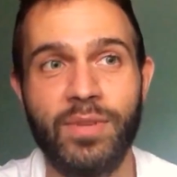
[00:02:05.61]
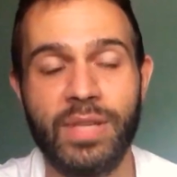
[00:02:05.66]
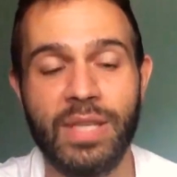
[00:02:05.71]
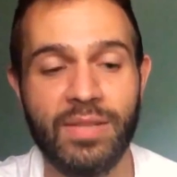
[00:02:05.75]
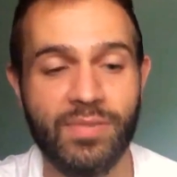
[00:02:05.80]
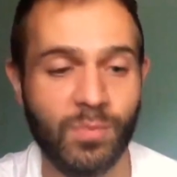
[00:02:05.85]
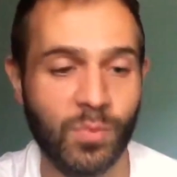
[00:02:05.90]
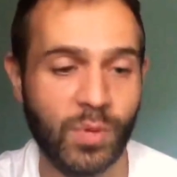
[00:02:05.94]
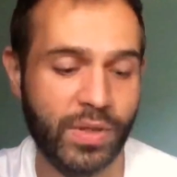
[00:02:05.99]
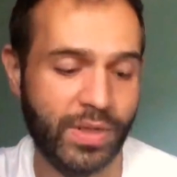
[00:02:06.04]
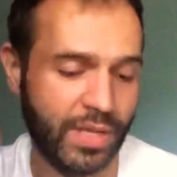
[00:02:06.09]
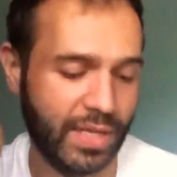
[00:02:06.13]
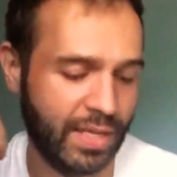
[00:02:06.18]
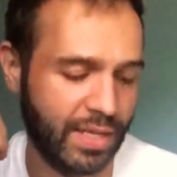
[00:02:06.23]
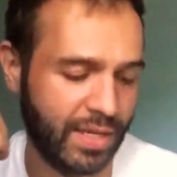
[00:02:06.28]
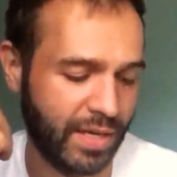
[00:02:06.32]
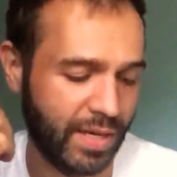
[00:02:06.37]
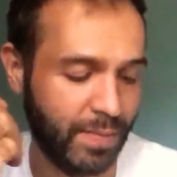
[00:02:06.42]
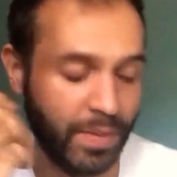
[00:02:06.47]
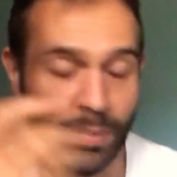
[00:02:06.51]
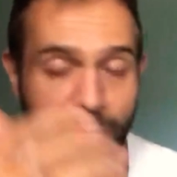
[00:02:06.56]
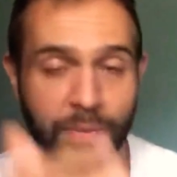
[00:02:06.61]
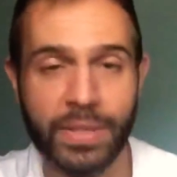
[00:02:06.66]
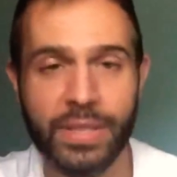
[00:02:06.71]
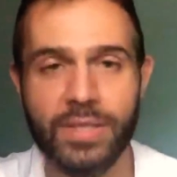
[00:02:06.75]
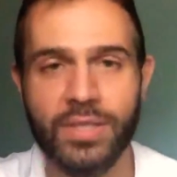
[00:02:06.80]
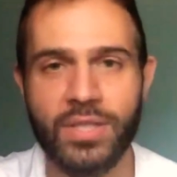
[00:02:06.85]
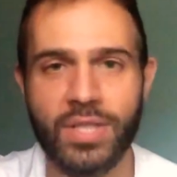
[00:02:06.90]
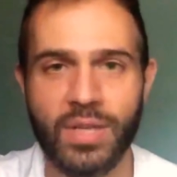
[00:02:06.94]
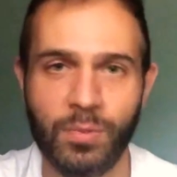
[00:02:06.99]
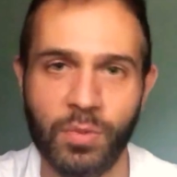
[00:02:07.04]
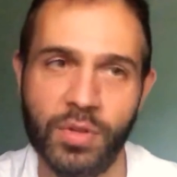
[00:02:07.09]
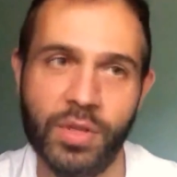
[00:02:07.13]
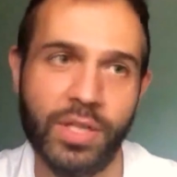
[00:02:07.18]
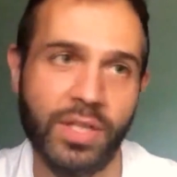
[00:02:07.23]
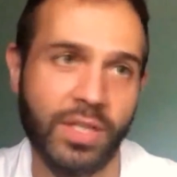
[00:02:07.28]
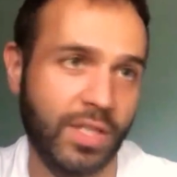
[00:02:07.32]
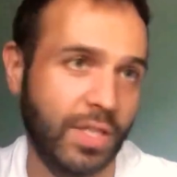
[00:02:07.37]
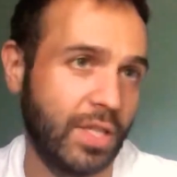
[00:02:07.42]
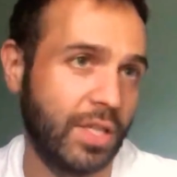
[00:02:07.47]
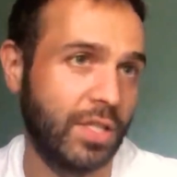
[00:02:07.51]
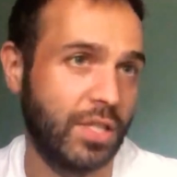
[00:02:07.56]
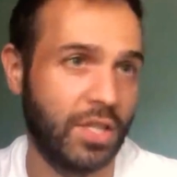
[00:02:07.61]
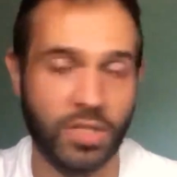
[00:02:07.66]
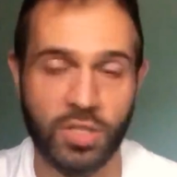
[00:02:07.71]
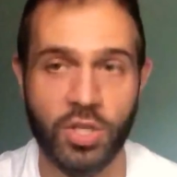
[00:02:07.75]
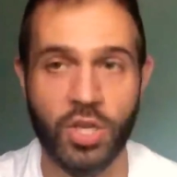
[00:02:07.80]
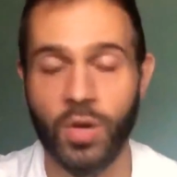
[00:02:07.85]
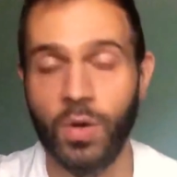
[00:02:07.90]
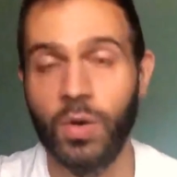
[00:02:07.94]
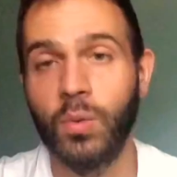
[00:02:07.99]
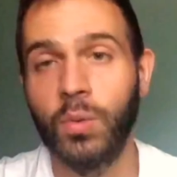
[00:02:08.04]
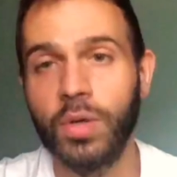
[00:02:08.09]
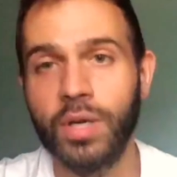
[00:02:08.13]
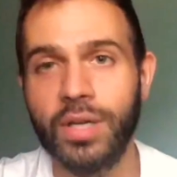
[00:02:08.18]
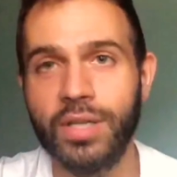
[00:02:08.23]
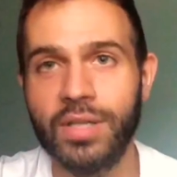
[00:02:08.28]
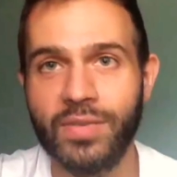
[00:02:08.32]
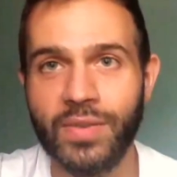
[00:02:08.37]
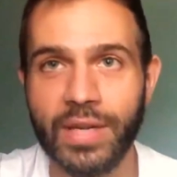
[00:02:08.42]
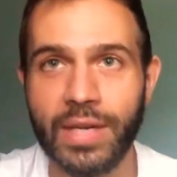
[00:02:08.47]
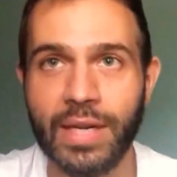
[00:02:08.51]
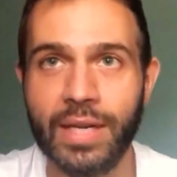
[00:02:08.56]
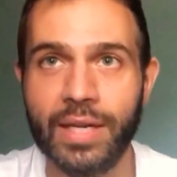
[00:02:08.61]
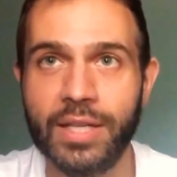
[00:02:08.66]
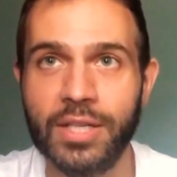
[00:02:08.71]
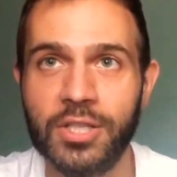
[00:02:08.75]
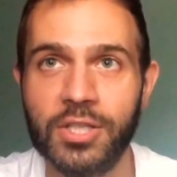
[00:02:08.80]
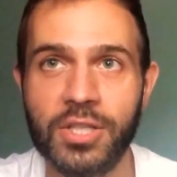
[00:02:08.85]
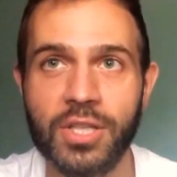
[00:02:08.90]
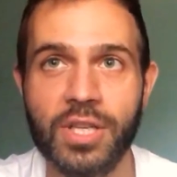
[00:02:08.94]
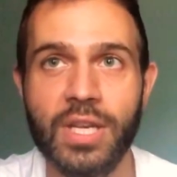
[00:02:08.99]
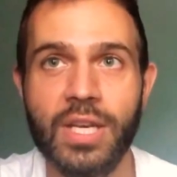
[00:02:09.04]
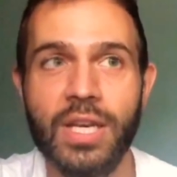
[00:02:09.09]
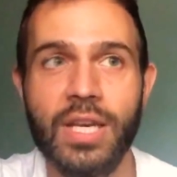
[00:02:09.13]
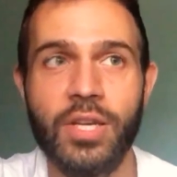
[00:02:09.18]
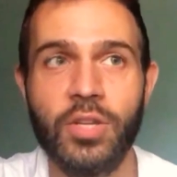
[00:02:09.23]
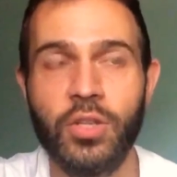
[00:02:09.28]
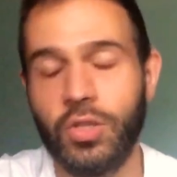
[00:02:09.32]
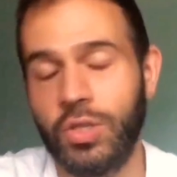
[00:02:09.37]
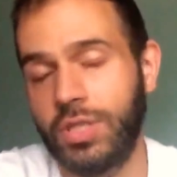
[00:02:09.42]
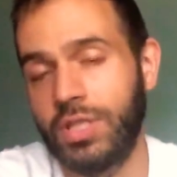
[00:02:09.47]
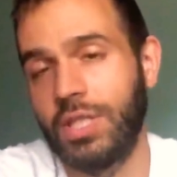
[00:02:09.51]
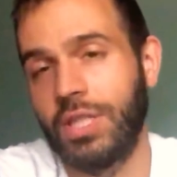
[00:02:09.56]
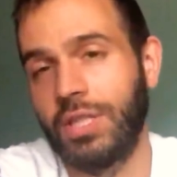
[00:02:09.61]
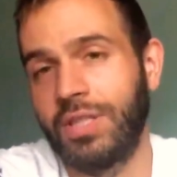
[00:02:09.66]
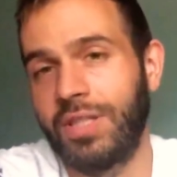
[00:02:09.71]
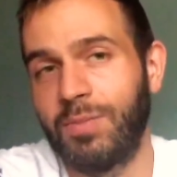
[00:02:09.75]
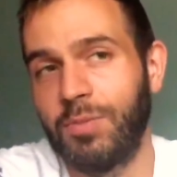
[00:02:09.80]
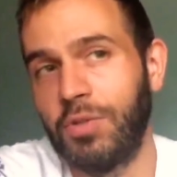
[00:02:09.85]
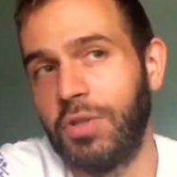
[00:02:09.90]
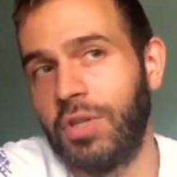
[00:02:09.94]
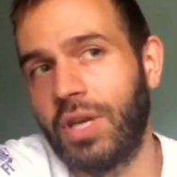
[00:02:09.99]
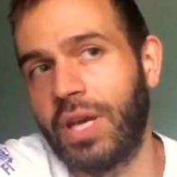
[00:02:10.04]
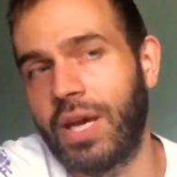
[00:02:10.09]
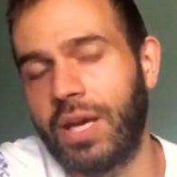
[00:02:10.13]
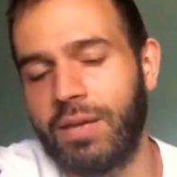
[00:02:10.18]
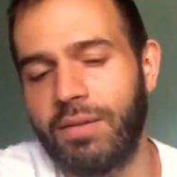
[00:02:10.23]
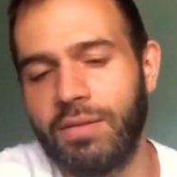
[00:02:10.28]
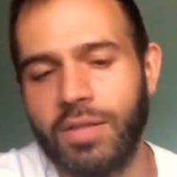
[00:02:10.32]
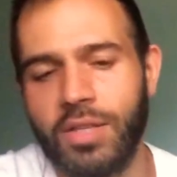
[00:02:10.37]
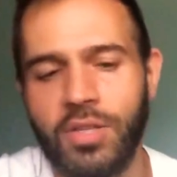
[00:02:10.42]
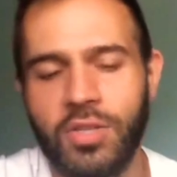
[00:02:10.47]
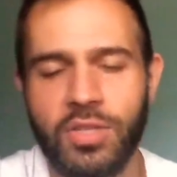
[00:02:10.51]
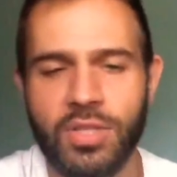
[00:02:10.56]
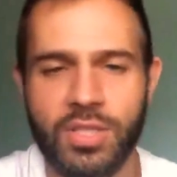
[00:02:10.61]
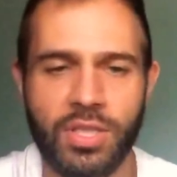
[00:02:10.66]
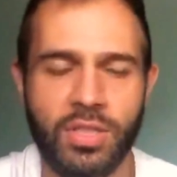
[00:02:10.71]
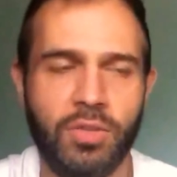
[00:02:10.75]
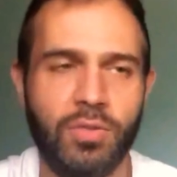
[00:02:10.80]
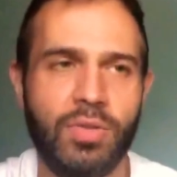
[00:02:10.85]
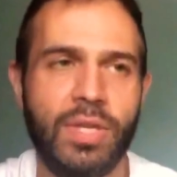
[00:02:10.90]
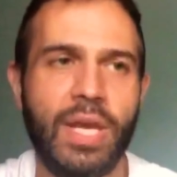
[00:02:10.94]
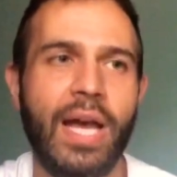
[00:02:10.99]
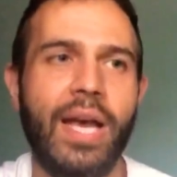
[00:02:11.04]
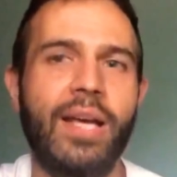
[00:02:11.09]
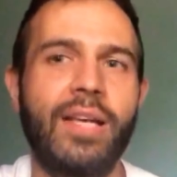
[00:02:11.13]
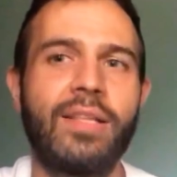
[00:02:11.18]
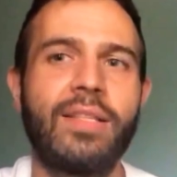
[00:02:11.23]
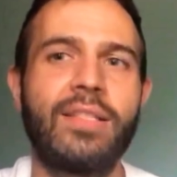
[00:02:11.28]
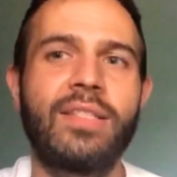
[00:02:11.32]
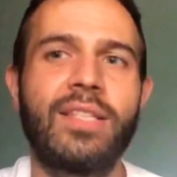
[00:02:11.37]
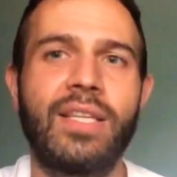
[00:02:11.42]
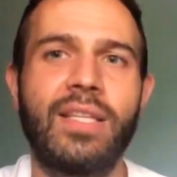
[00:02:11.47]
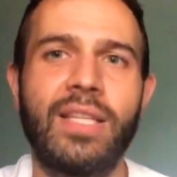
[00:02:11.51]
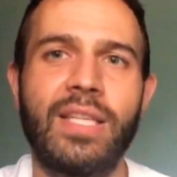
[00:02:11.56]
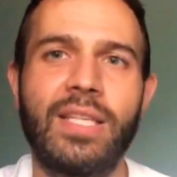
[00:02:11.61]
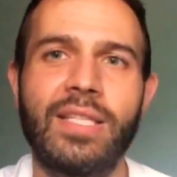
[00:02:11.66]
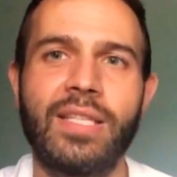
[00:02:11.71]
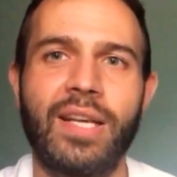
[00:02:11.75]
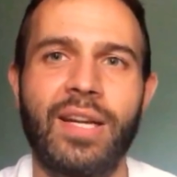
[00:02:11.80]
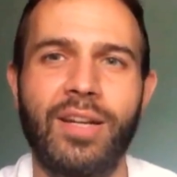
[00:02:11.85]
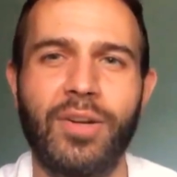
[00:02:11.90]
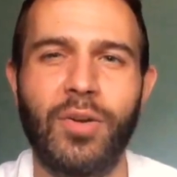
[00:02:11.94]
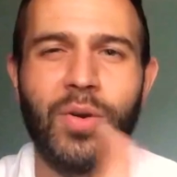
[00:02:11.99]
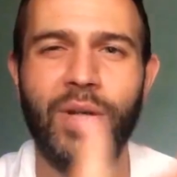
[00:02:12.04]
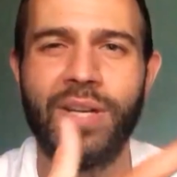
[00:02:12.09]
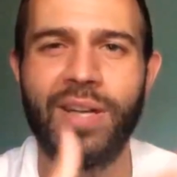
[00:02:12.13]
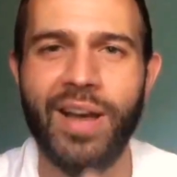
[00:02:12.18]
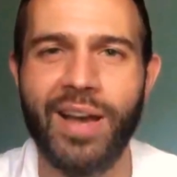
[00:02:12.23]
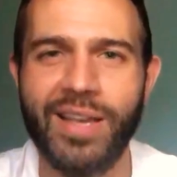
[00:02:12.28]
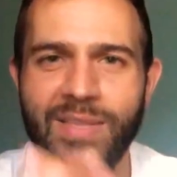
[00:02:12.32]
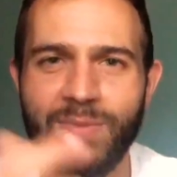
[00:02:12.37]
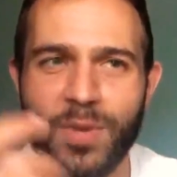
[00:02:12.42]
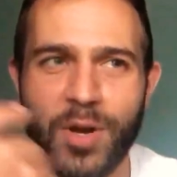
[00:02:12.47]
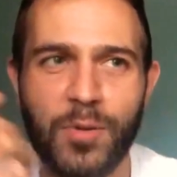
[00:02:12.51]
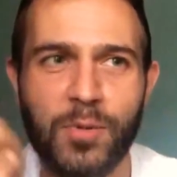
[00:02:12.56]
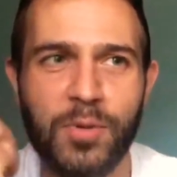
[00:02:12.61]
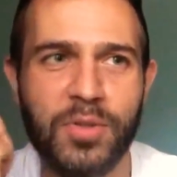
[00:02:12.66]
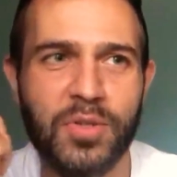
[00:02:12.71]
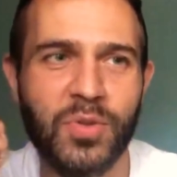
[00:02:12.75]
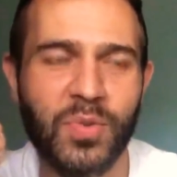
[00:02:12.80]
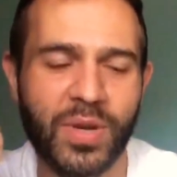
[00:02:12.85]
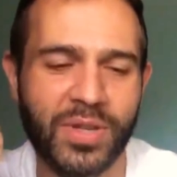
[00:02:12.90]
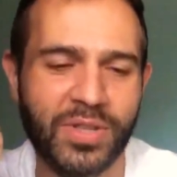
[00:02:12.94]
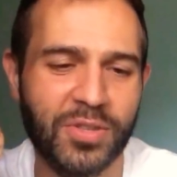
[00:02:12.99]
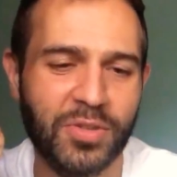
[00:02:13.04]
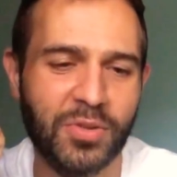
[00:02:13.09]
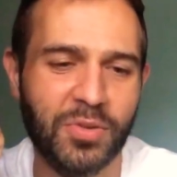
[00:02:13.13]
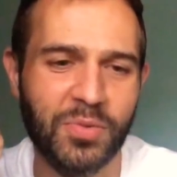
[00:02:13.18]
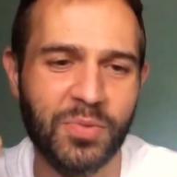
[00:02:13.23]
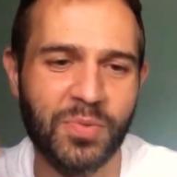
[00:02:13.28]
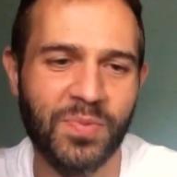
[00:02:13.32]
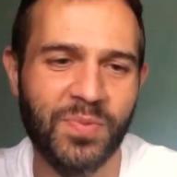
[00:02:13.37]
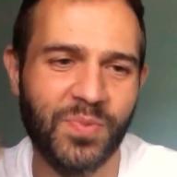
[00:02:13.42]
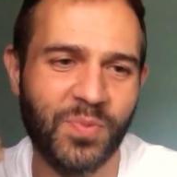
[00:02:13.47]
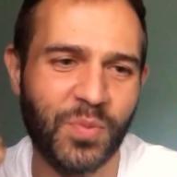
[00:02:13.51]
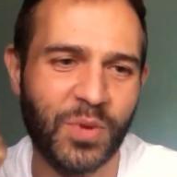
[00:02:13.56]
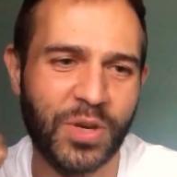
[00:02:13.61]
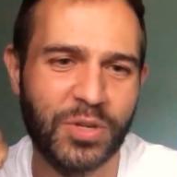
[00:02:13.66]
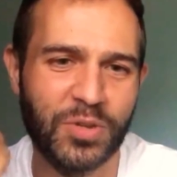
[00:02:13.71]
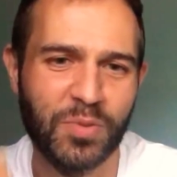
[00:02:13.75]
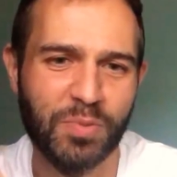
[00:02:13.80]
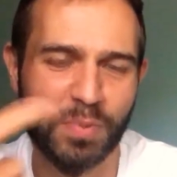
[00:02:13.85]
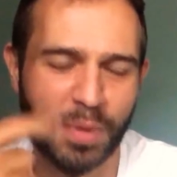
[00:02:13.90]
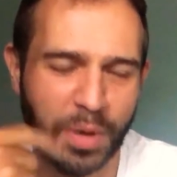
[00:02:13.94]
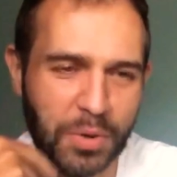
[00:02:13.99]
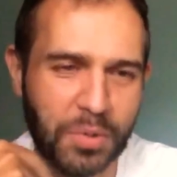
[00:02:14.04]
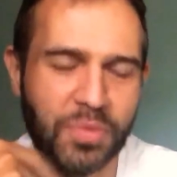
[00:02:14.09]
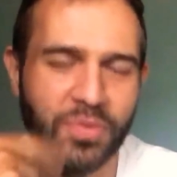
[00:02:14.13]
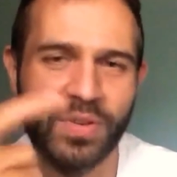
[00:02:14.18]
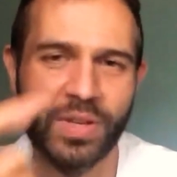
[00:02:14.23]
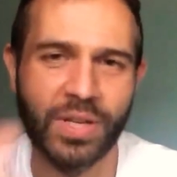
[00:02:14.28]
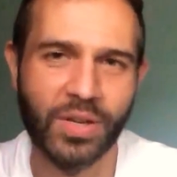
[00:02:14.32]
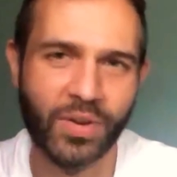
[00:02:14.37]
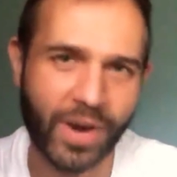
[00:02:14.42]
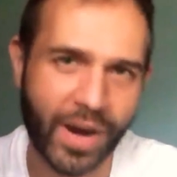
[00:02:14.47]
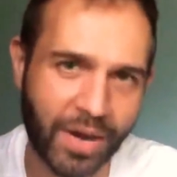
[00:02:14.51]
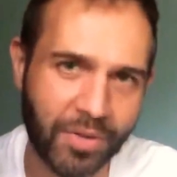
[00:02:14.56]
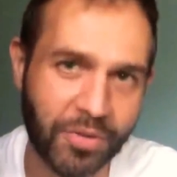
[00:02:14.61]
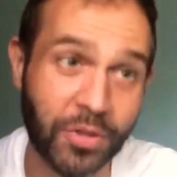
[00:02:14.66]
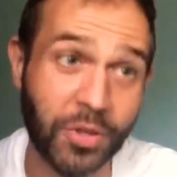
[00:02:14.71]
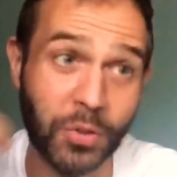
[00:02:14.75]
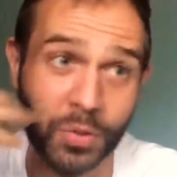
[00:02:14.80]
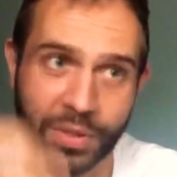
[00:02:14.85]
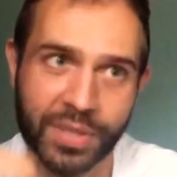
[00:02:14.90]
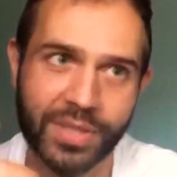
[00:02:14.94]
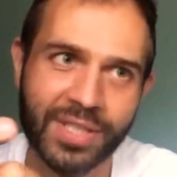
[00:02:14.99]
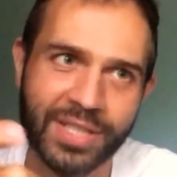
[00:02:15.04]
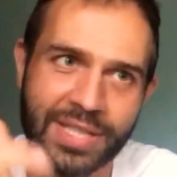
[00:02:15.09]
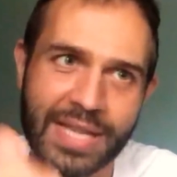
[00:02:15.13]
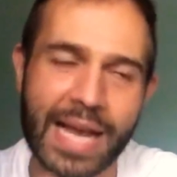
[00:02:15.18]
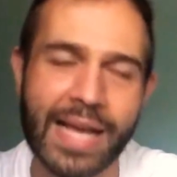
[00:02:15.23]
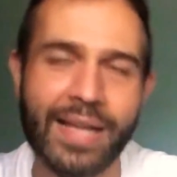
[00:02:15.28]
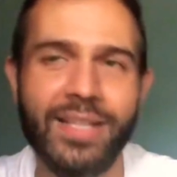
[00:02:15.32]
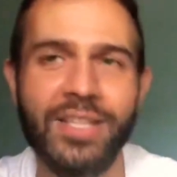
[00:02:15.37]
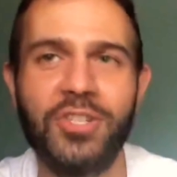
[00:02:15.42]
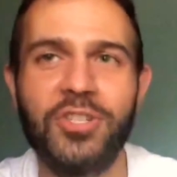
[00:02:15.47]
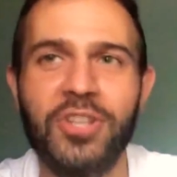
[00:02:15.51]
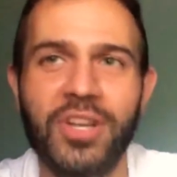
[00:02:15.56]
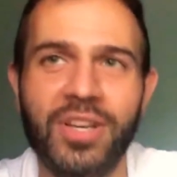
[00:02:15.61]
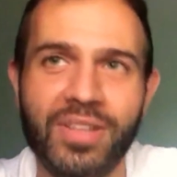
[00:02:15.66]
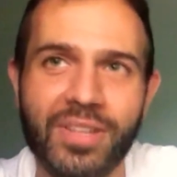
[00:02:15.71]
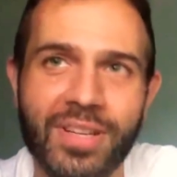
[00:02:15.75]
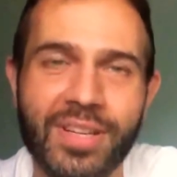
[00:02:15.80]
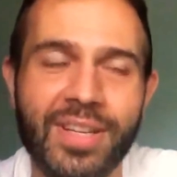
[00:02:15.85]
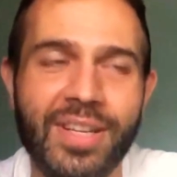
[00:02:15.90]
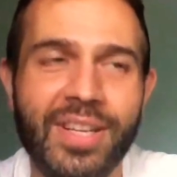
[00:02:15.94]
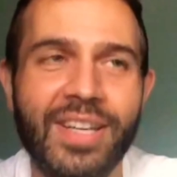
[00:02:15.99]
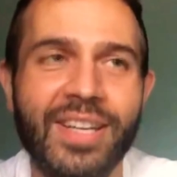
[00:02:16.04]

Even when I bump into someone that doesn't know a word of English, you can still communicate. You know, you still use hands, and there's kind of quite nice moments when you both figure out that you understand each other.